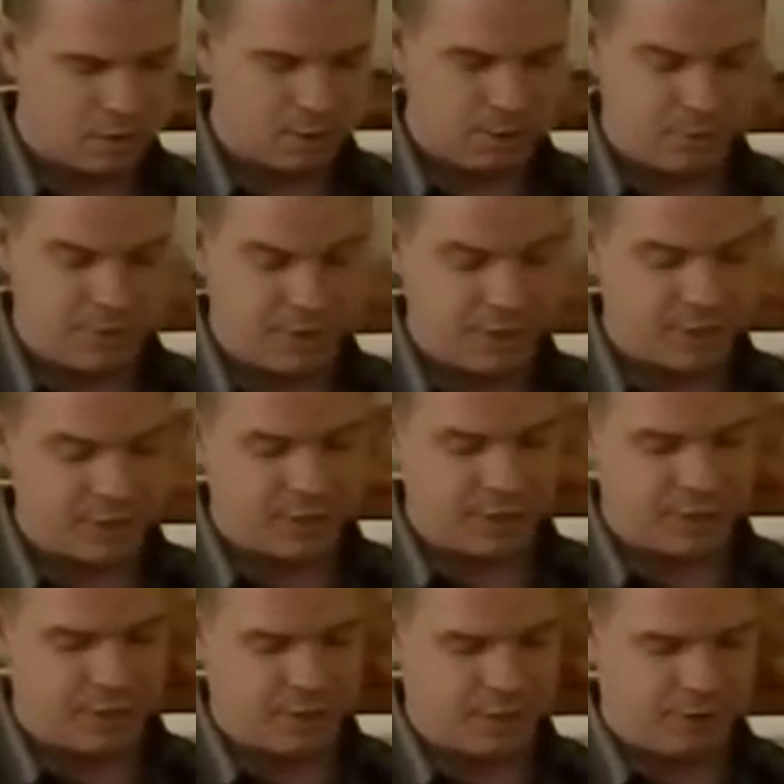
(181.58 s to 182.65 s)
The
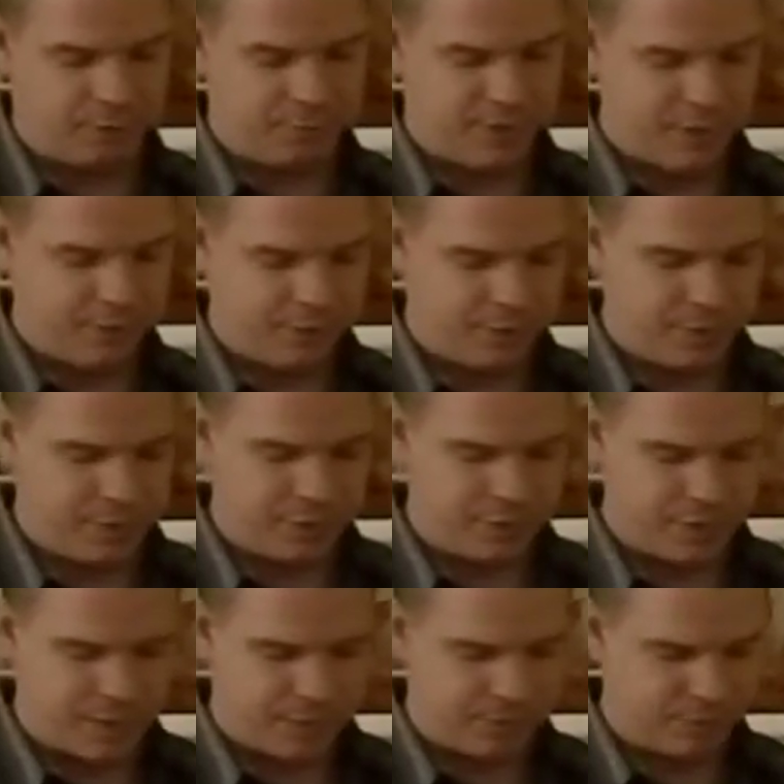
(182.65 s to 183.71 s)
reduction of
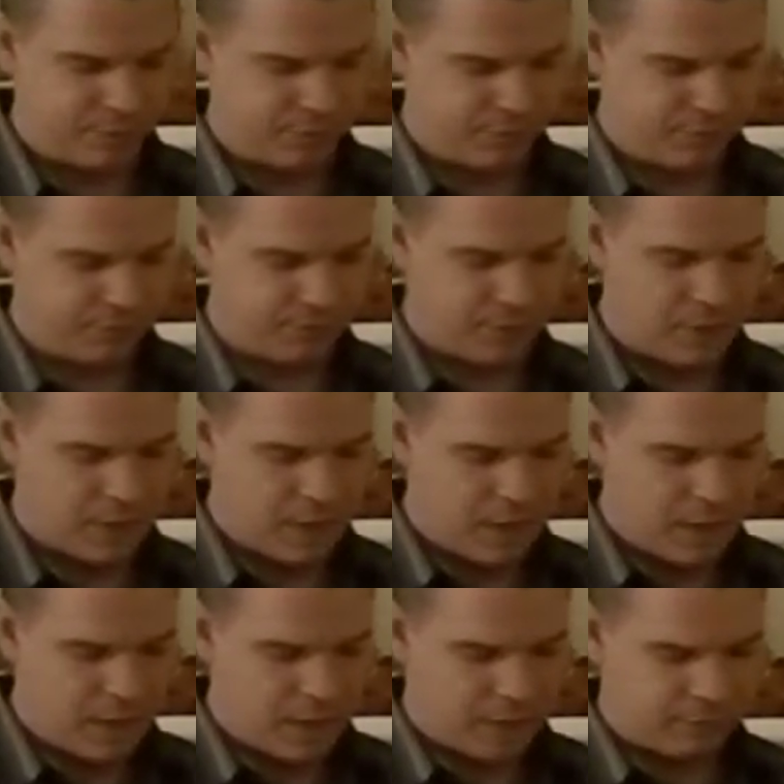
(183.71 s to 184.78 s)
P300 amplitudes
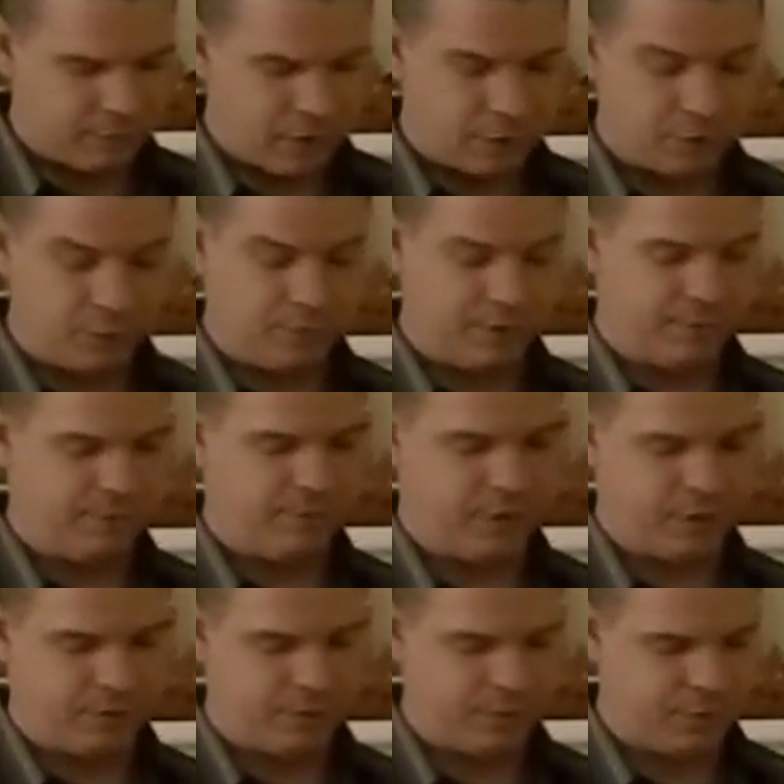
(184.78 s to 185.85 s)
has also been
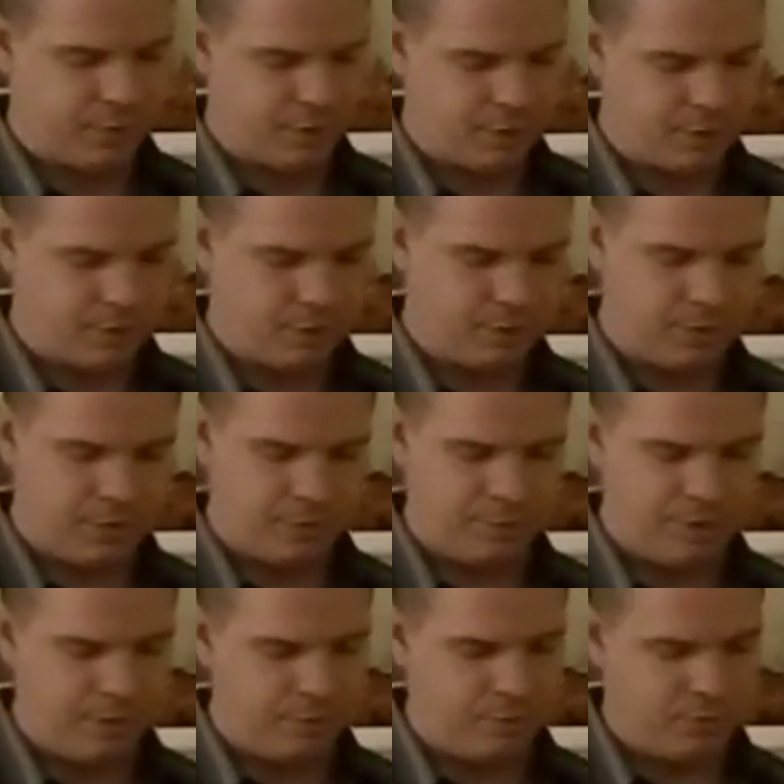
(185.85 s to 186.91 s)
found in
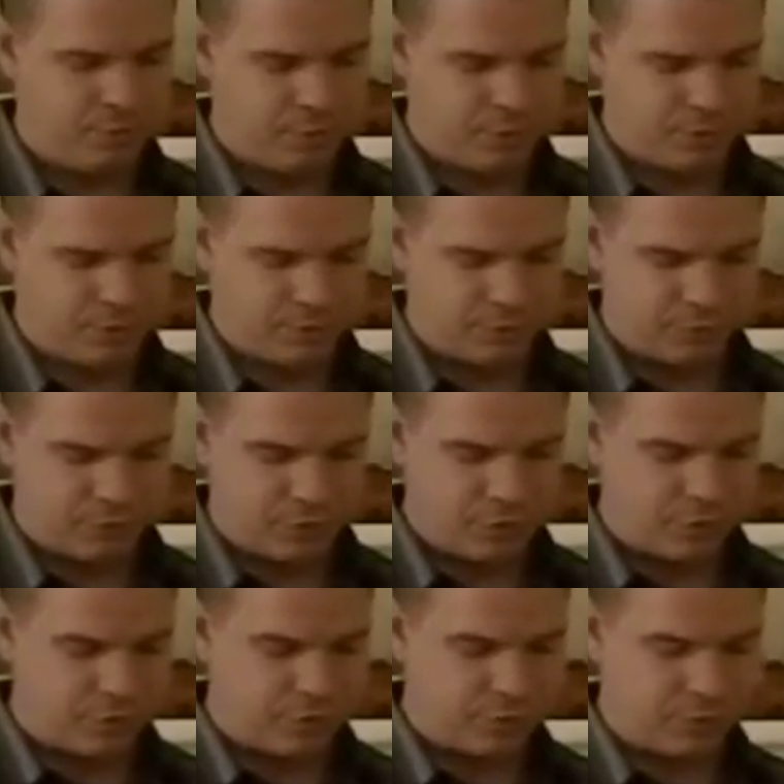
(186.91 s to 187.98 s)
people with
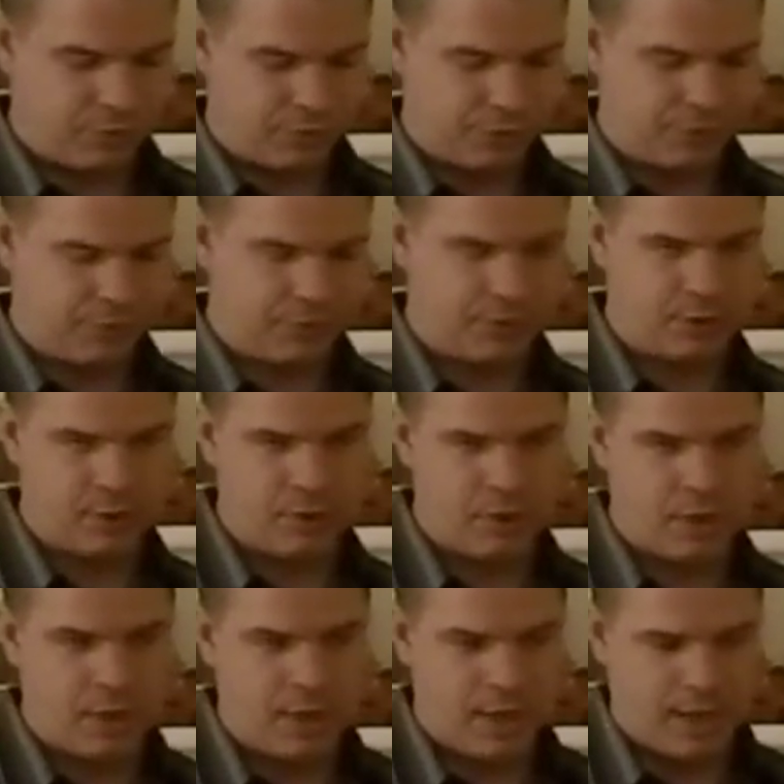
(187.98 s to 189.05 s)
social disorders,
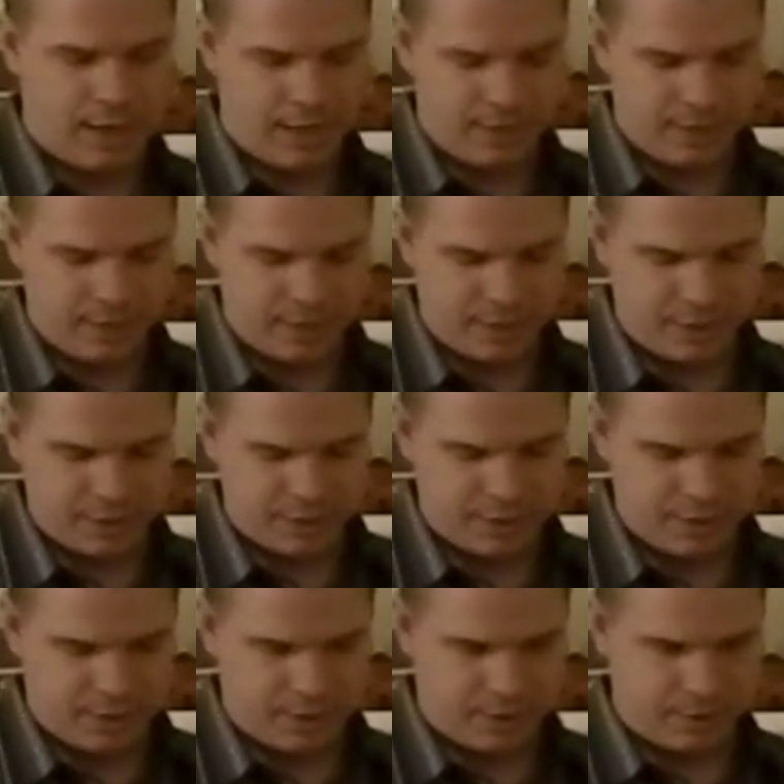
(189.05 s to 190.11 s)

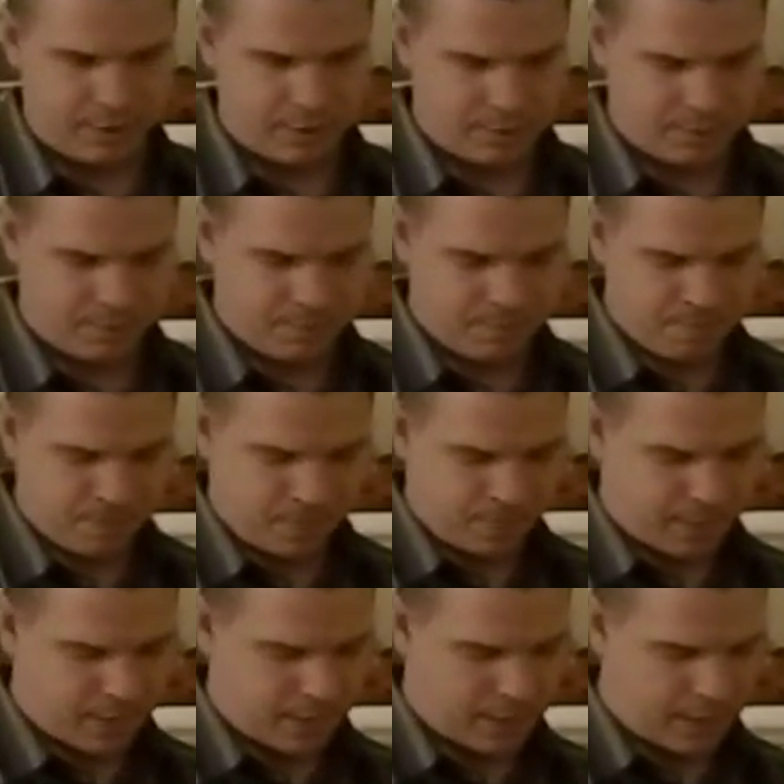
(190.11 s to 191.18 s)
ADHD,
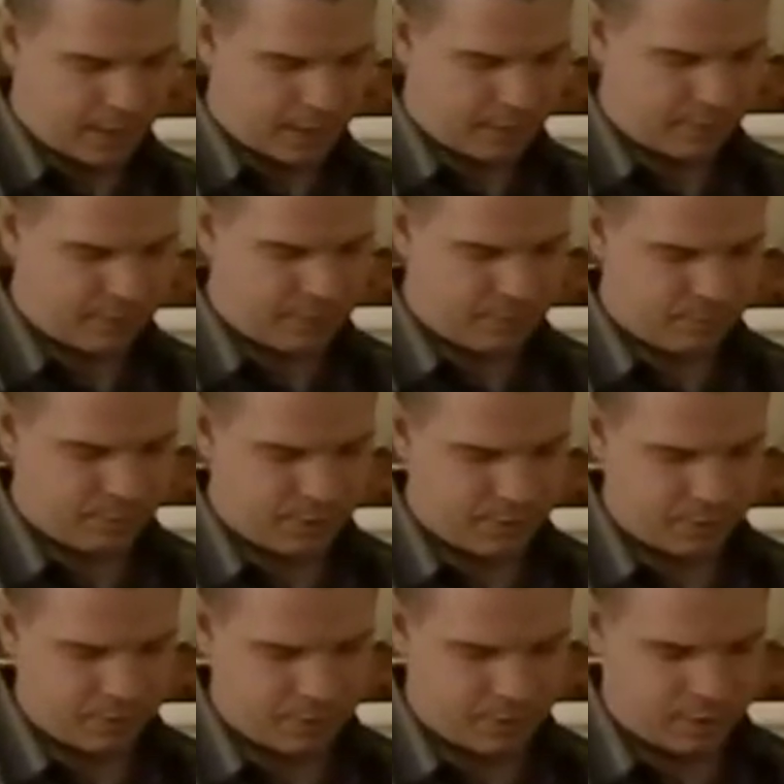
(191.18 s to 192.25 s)
and a family
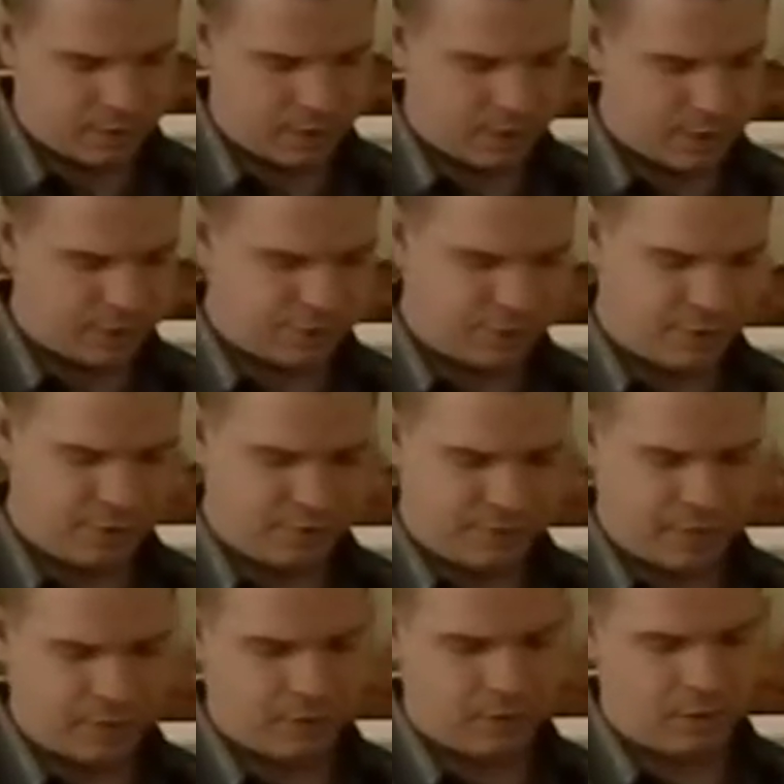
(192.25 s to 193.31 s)
history of
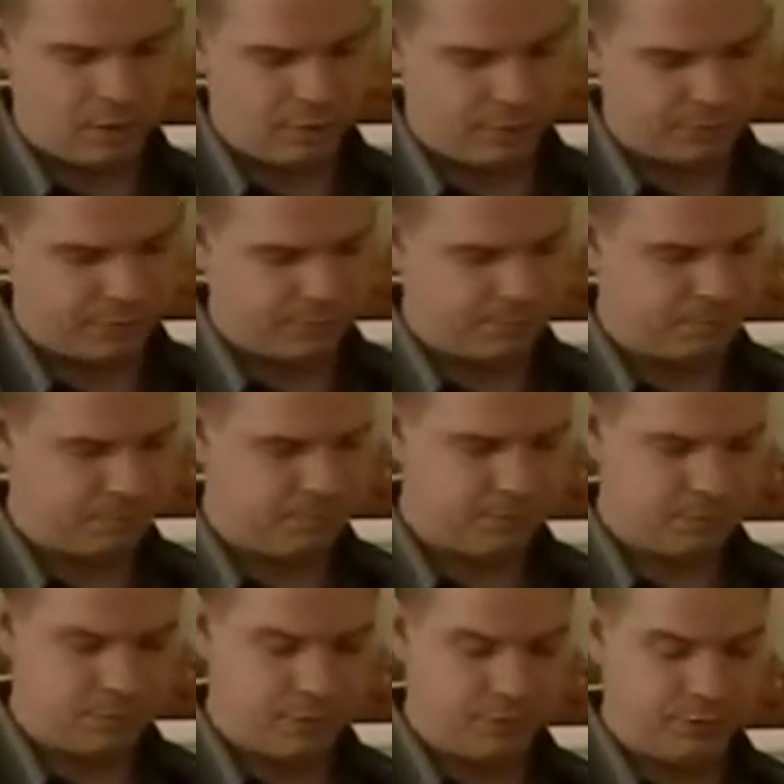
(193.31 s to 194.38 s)
alcoholism.
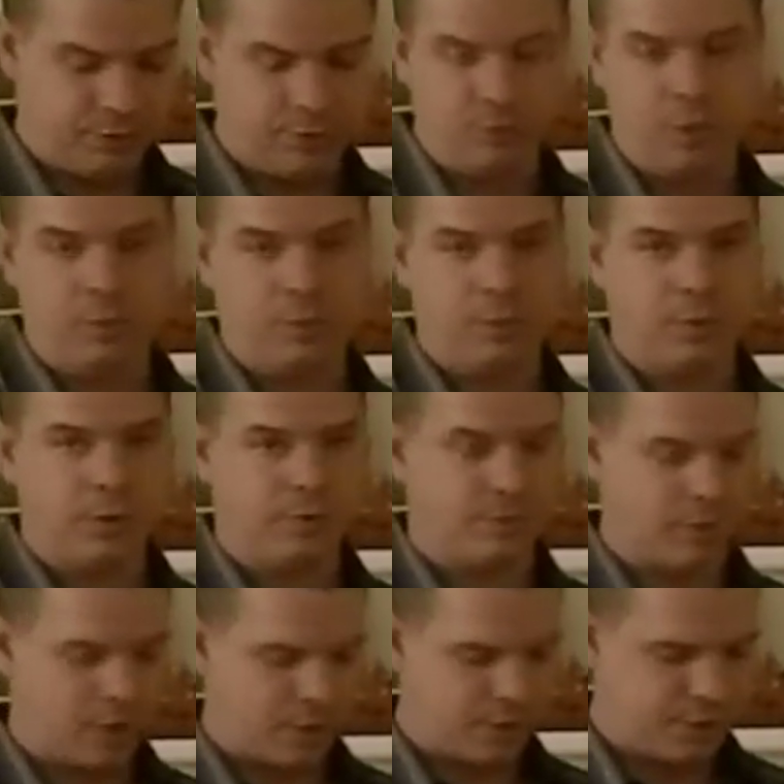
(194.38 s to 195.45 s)
Is this what we want
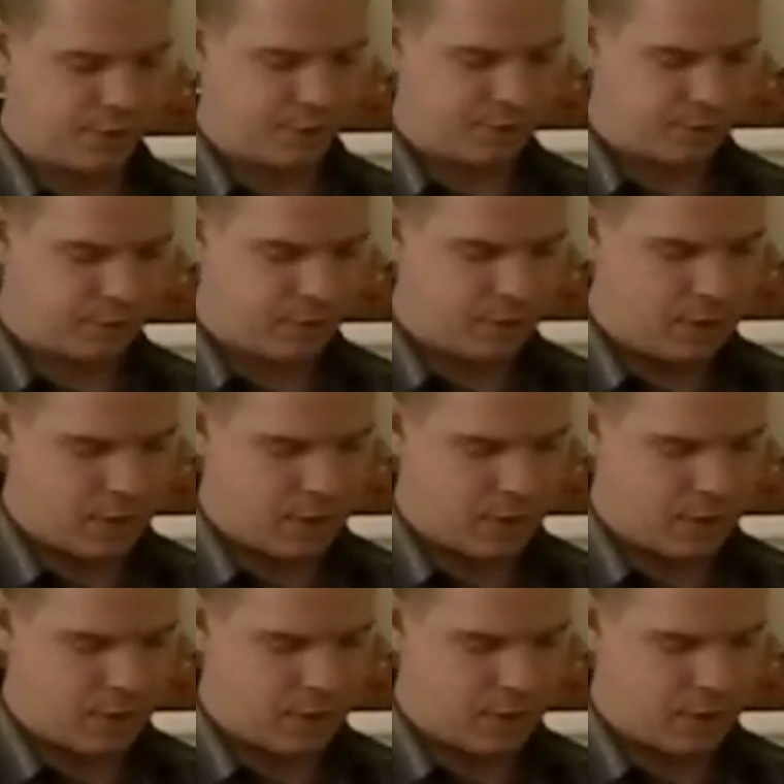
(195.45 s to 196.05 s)
for our children?